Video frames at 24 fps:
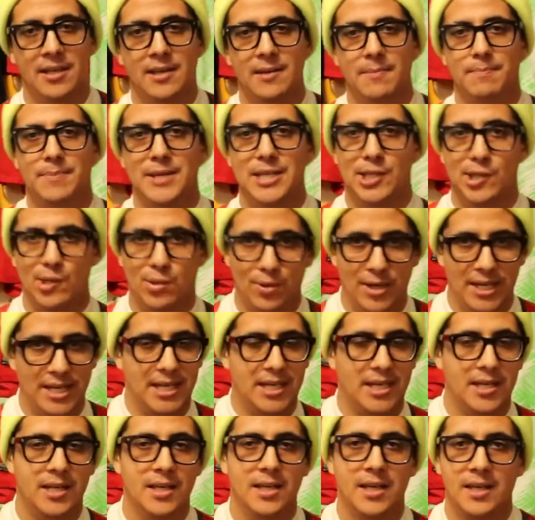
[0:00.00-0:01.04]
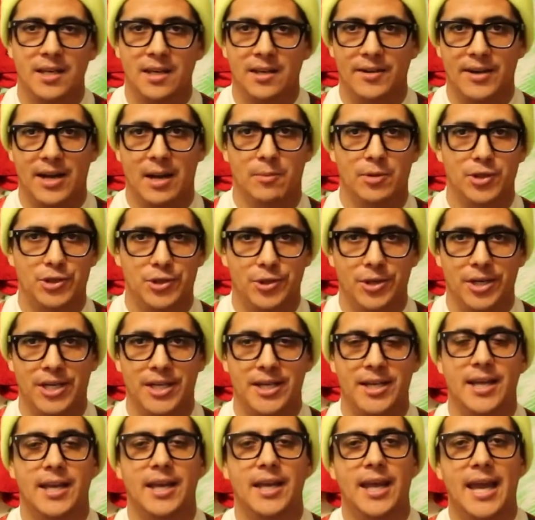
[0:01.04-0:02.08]
between Real
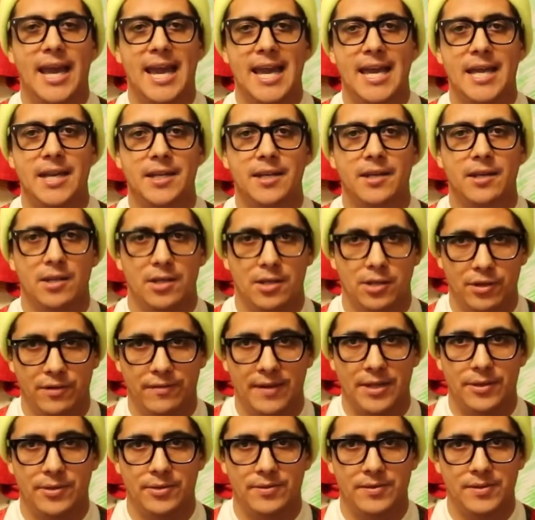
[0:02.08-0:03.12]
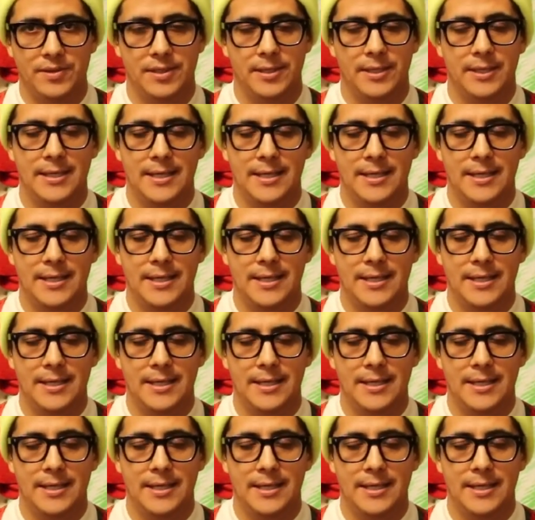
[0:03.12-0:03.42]
Madrid and Juventus.